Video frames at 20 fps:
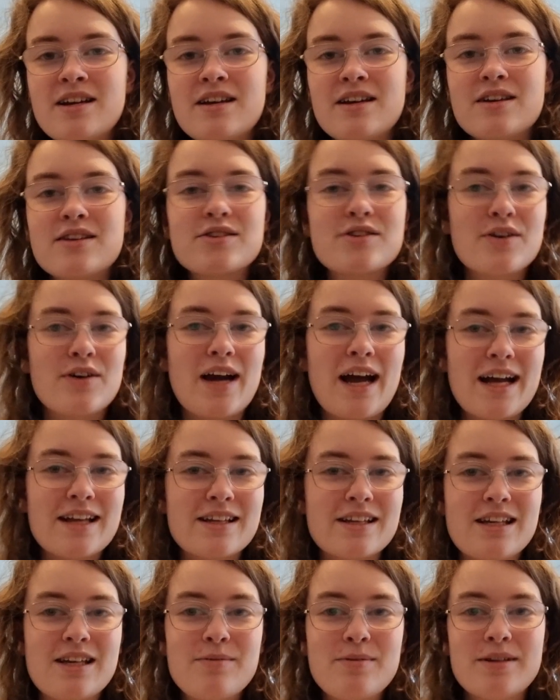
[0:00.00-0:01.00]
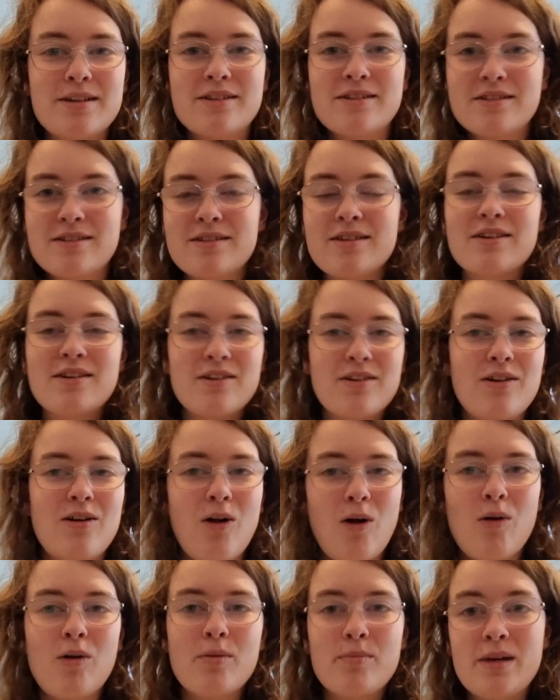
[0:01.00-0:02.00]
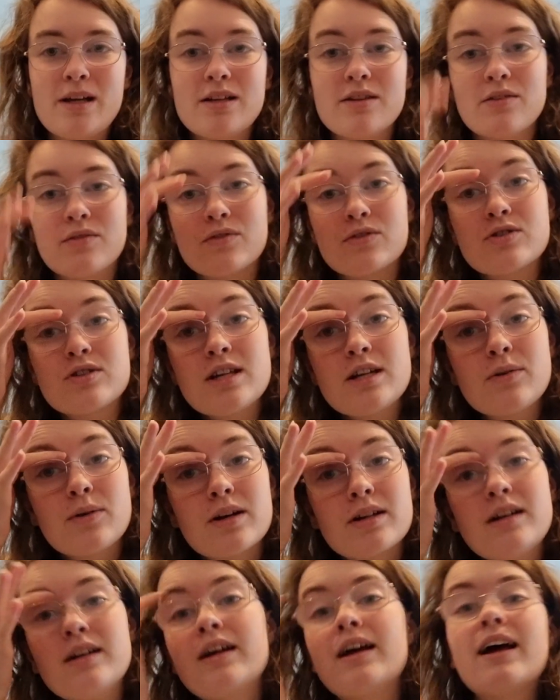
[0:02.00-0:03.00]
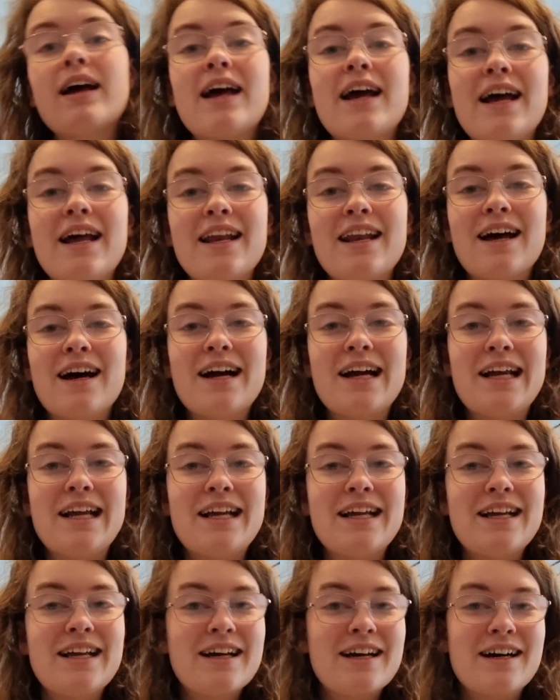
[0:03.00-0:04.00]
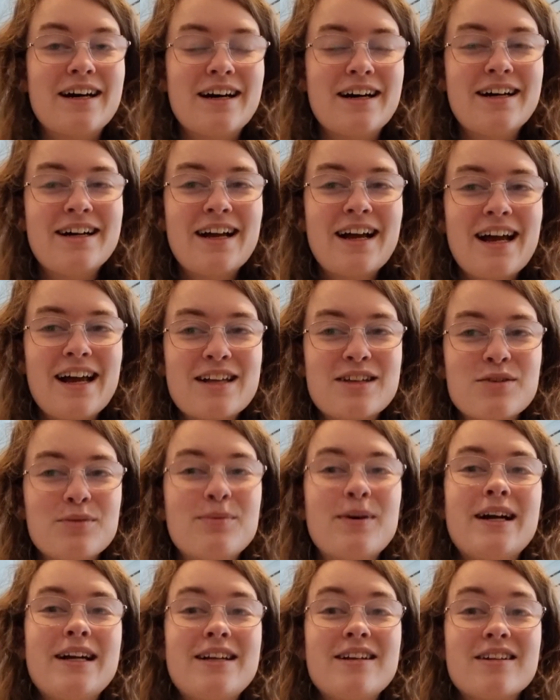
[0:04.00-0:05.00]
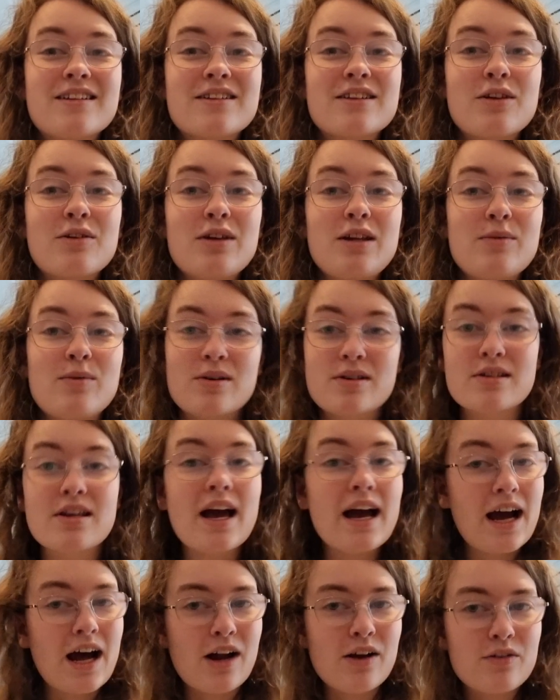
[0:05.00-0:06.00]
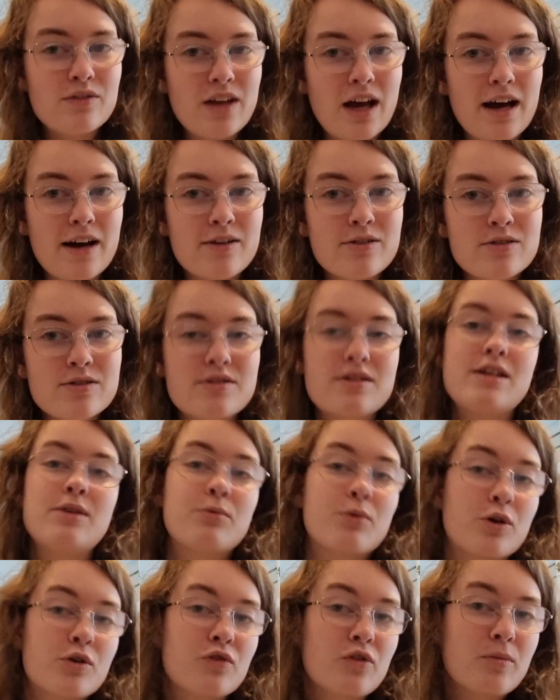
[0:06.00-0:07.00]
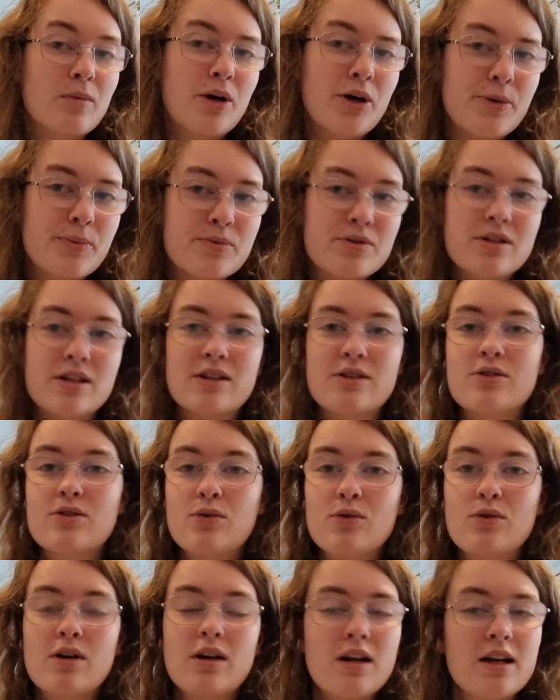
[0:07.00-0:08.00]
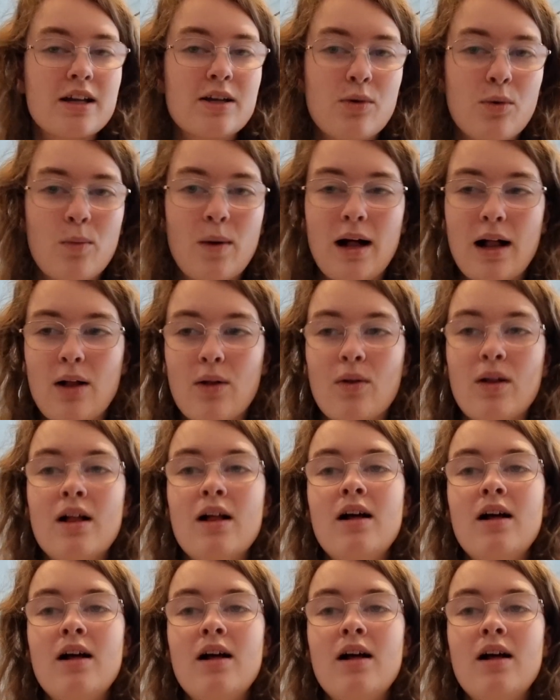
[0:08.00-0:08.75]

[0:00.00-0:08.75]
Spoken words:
So I had to keep it all a bit of a secret. And I had to wait until he was out of the house. He worked from home, so that took a little while